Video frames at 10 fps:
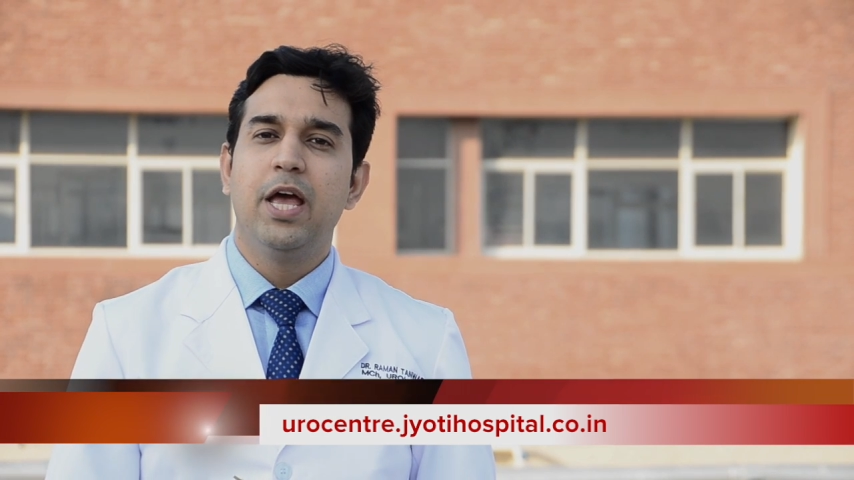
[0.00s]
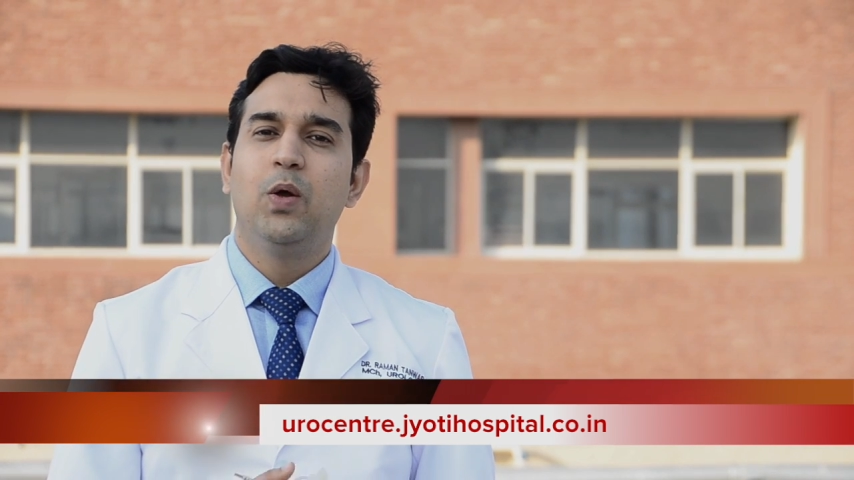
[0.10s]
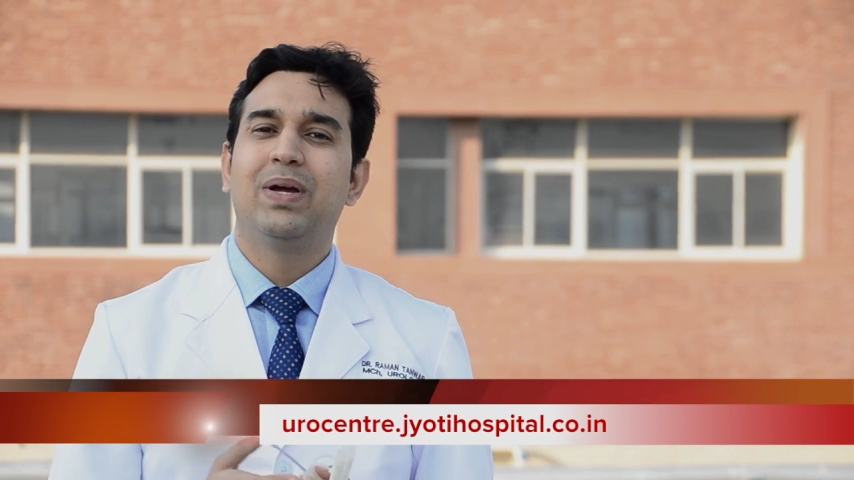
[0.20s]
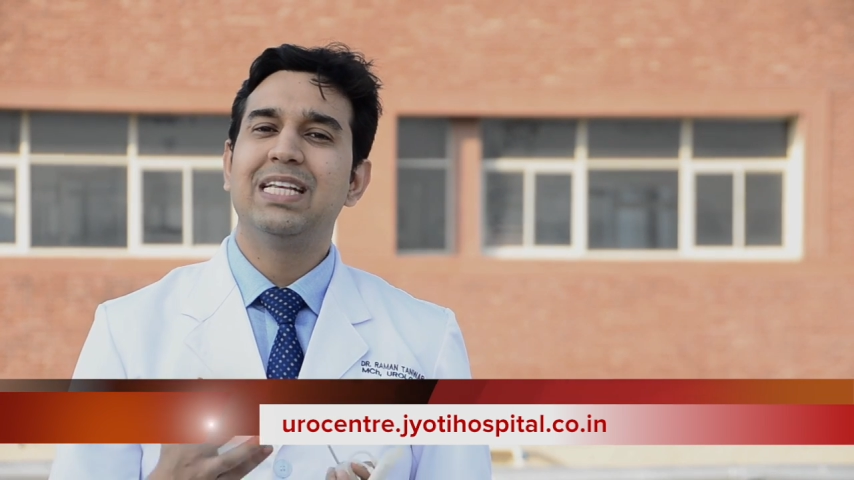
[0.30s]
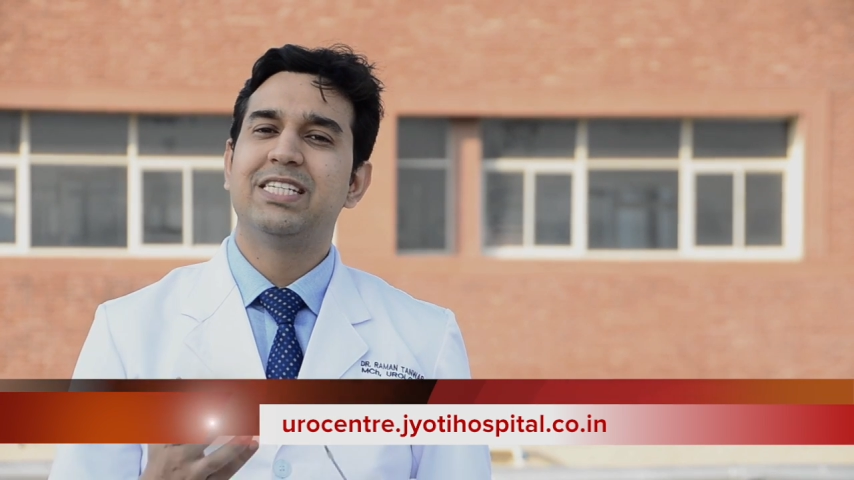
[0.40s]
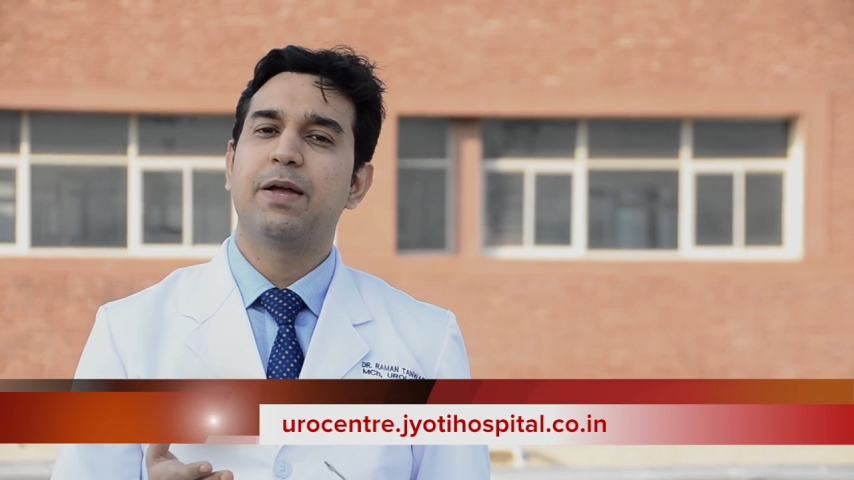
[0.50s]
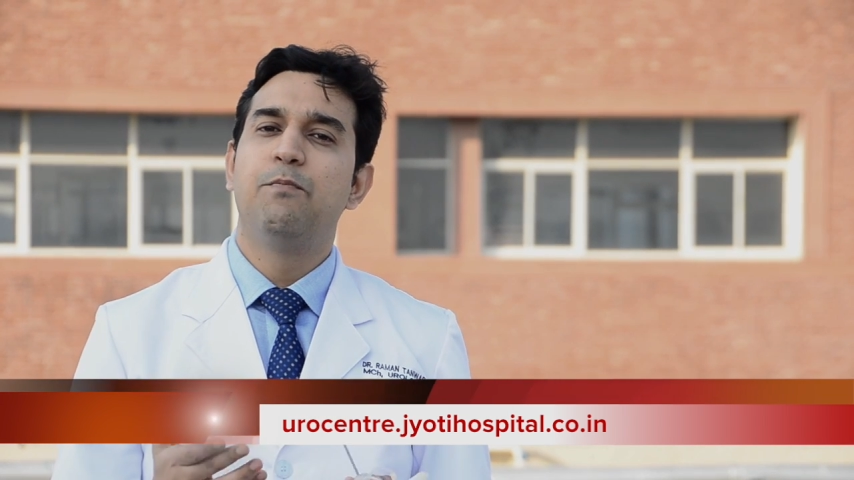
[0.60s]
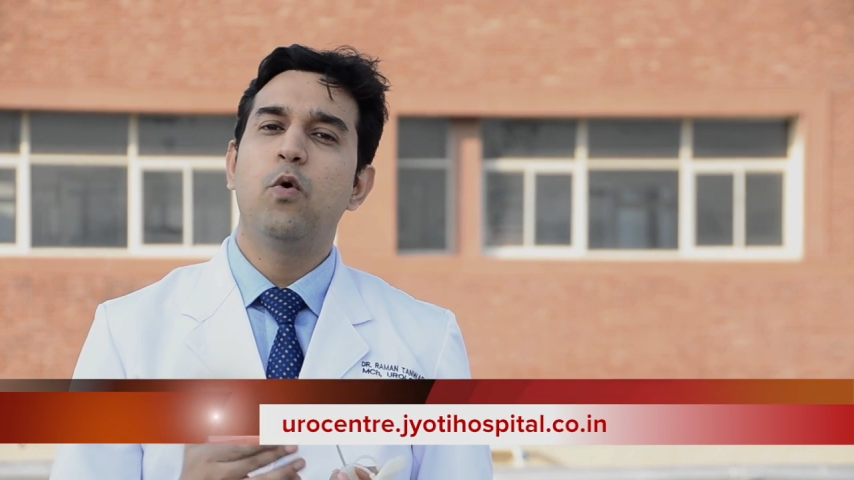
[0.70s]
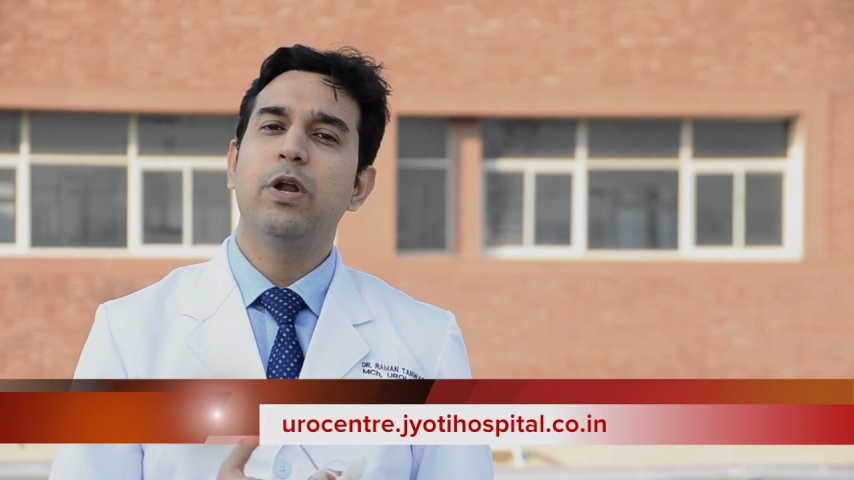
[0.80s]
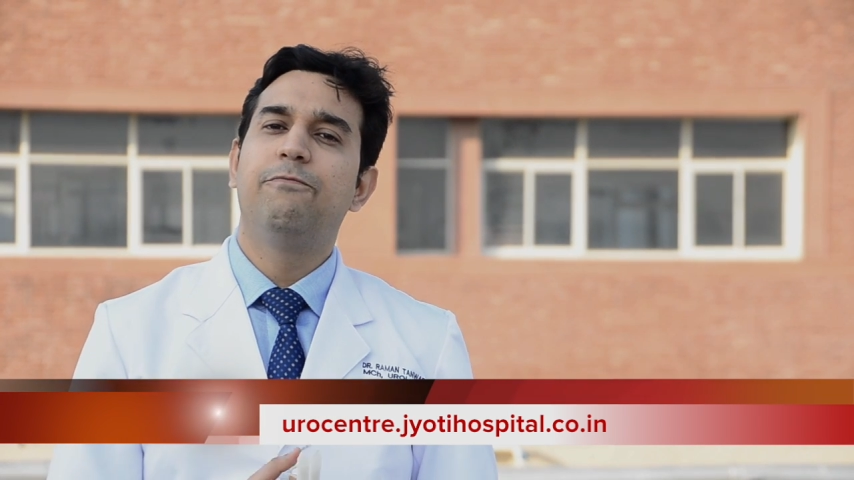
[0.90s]
you can check
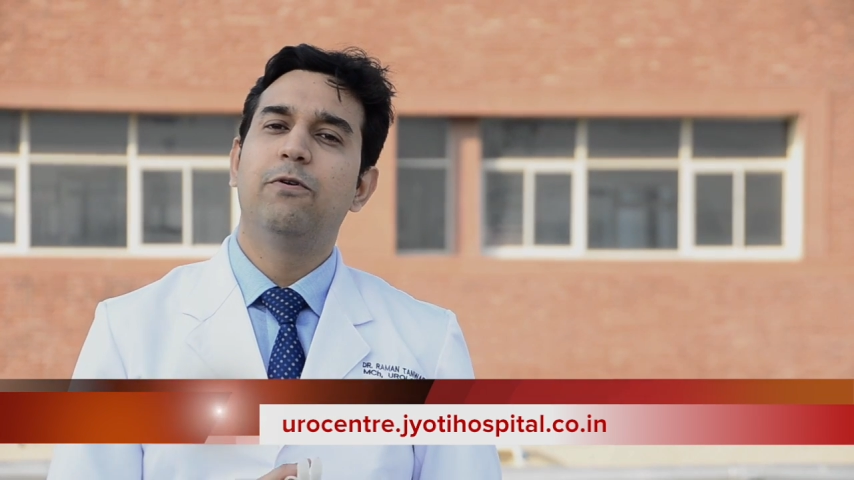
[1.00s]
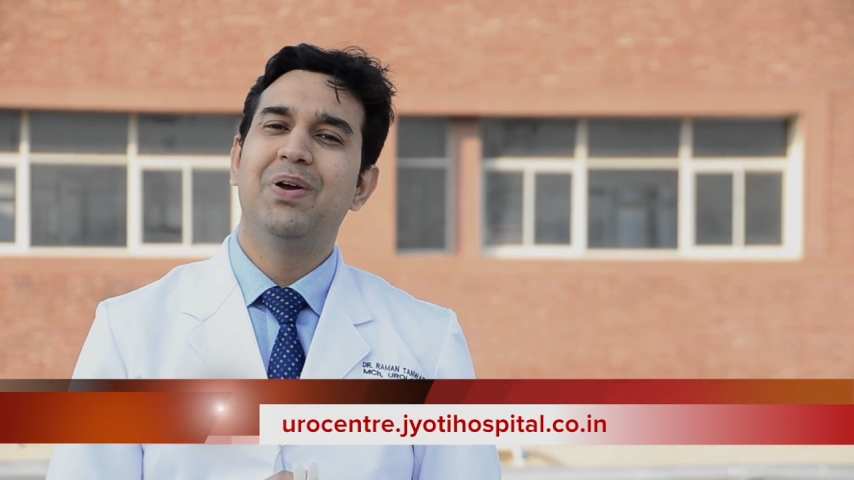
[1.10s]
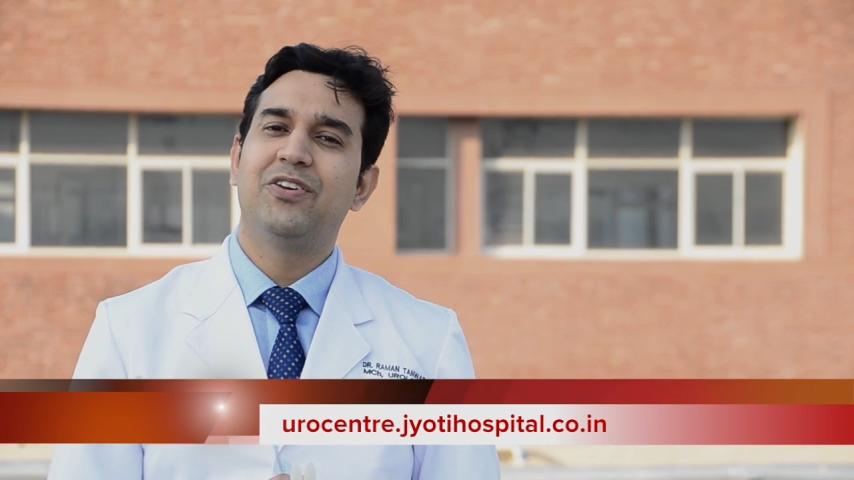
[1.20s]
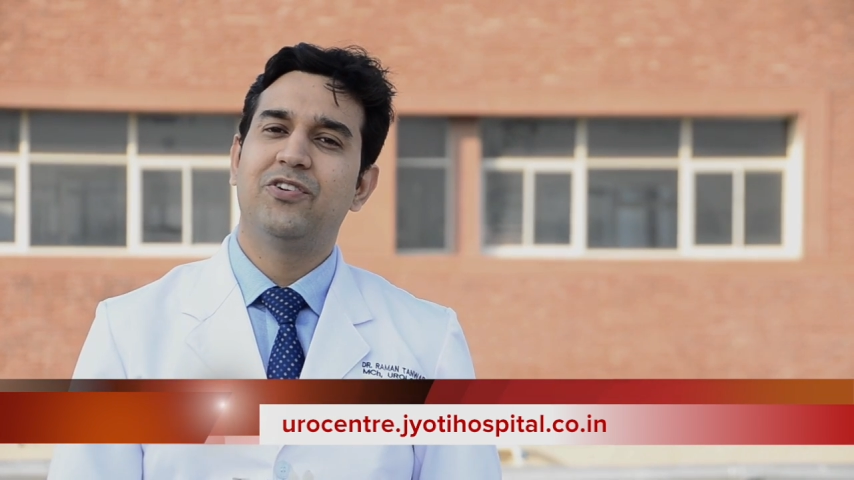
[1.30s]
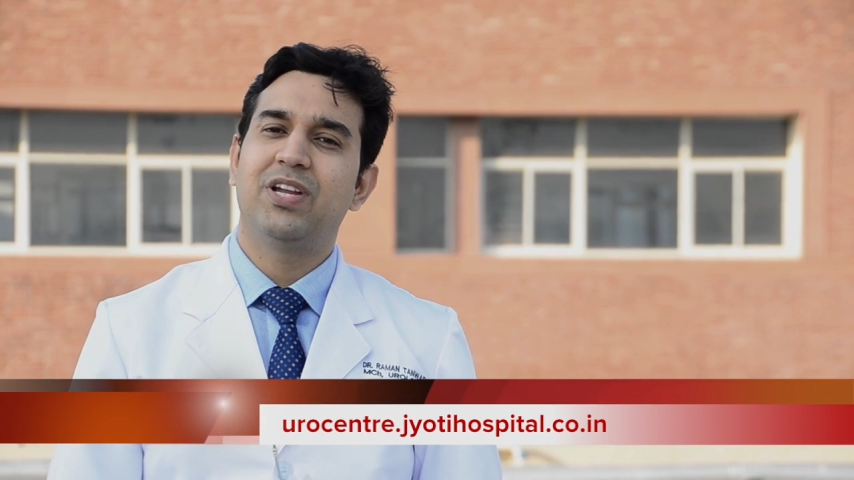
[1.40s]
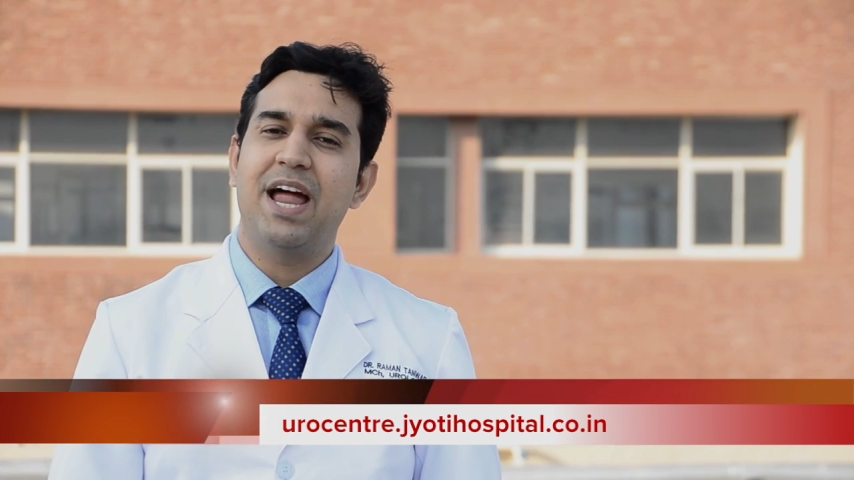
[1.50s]
more information